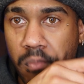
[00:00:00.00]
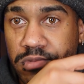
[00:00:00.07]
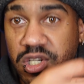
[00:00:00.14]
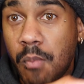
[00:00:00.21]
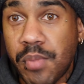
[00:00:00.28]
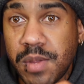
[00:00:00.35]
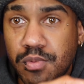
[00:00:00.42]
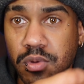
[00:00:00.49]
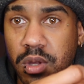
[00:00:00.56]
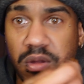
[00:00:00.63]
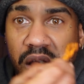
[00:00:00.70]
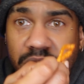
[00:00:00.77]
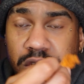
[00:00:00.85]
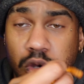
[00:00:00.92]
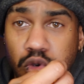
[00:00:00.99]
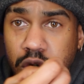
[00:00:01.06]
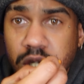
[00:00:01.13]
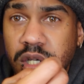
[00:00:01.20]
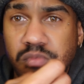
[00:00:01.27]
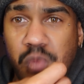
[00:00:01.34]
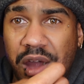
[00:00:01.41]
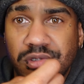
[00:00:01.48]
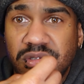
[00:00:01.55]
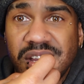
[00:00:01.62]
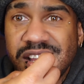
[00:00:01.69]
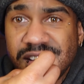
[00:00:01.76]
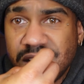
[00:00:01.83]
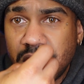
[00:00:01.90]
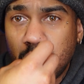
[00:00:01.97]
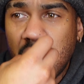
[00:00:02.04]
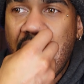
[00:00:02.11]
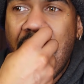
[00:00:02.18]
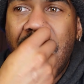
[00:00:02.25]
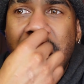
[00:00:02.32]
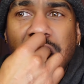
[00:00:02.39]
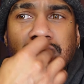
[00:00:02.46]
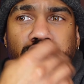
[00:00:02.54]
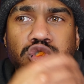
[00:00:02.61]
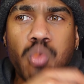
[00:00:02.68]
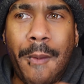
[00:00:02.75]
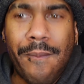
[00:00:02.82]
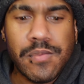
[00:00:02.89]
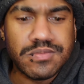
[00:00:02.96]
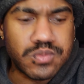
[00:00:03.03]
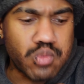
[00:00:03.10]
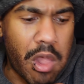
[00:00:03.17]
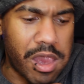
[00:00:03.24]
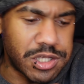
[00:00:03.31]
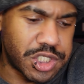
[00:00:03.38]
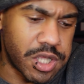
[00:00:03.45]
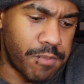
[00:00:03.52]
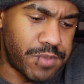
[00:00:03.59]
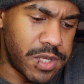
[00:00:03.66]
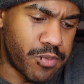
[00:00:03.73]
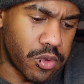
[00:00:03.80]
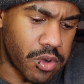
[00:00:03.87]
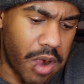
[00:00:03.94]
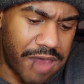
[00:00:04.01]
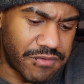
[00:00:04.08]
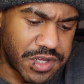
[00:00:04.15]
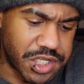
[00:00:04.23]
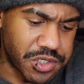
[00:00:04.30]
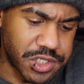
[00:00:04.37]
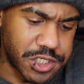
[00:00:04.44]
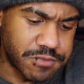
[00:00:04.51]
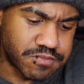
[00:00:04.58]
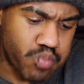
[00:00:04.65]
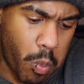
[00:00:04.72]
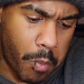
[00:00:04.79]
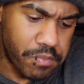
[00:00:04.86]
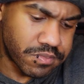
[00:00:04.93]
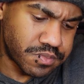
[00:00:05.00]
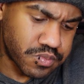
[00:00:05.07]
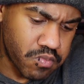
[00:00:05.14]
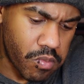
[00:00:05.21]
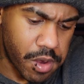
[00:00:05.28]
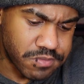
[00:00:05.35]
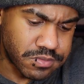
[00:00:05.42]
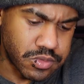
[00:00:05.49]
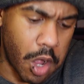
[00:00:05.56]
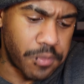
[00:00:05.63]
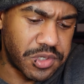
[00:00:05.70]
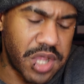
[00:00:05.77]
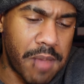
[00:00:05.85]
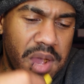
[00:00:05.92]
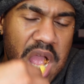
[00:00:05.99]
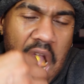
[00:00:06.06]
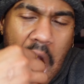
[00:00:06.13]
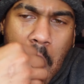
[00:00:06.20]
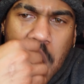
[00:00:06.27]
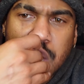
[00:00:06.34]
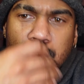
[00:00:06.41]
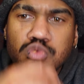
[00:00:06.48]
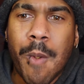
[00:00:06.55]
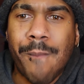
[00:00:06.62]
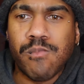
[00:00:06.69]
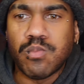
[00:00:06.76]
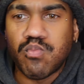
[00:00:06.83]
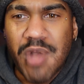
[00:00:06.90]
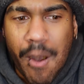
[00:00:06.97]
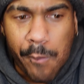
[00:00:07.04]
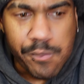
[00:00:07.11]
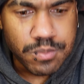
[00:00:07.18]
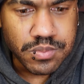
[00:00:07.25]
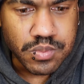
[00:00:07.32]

some people are like, you know, good, I don't like it anyway. And some people are obviously upset by it. Now,